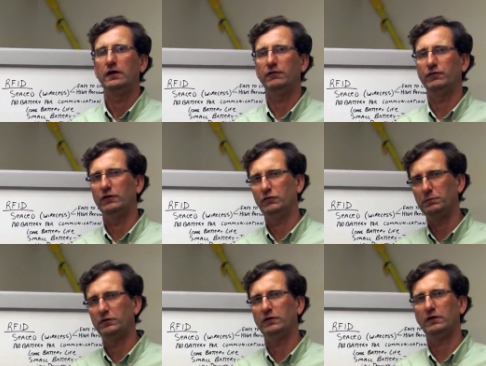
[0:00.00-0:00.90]
If this
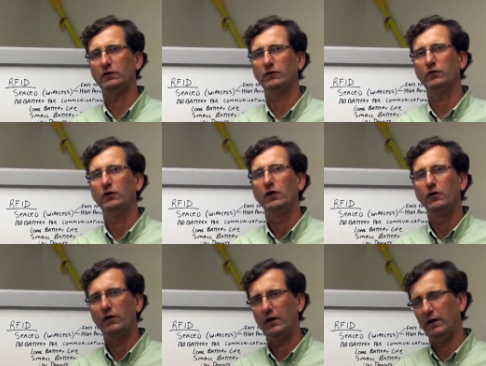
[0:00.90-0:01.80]
particular
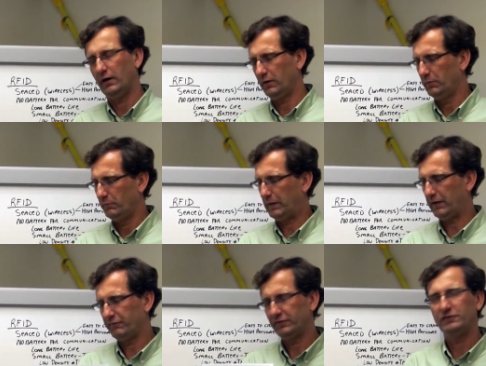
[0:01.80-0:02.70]
uh,
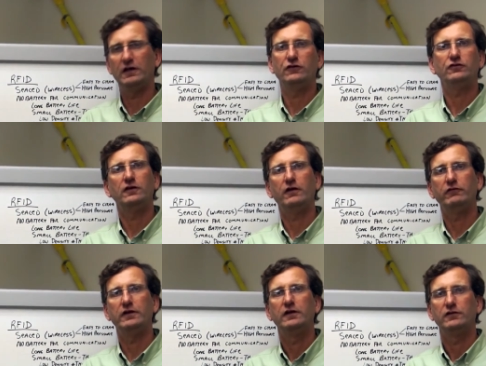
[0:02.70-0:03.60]
manifestation of
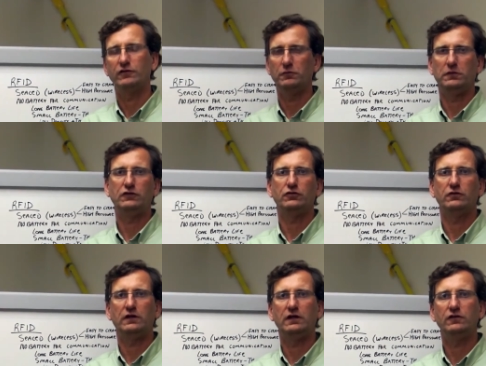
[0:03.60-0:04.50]
it doesn't meet your
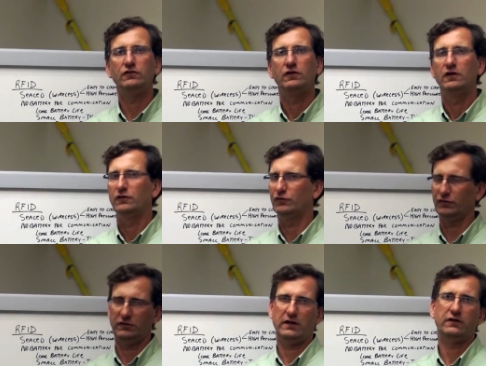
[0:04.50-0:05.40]
needs,
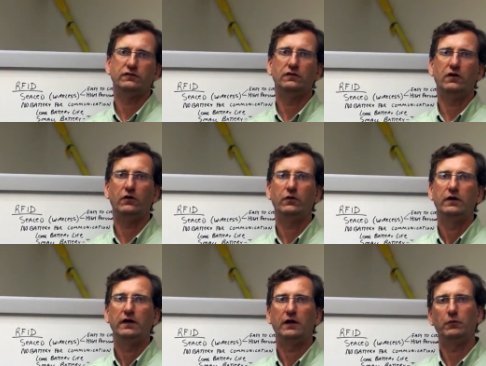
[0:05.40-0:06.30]
just let us know,
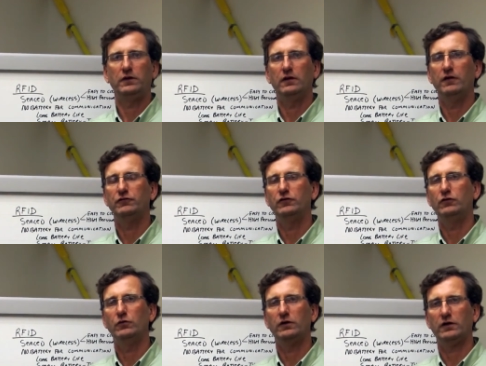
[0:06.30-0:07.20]
and we'd love to
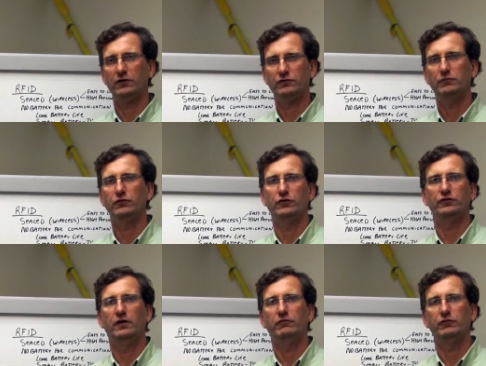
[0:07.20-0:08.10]
do a custom
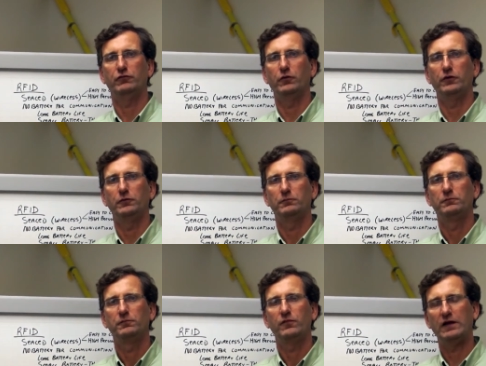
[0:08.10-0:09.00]
version of it for you.
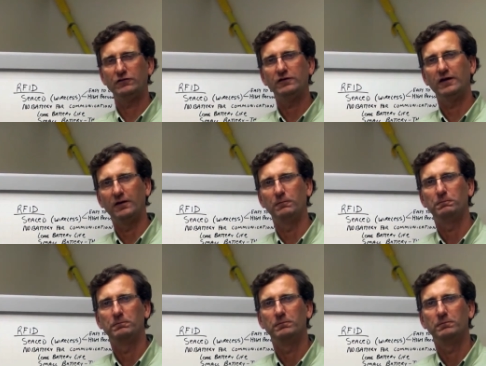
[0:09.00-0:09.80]
Thanks again.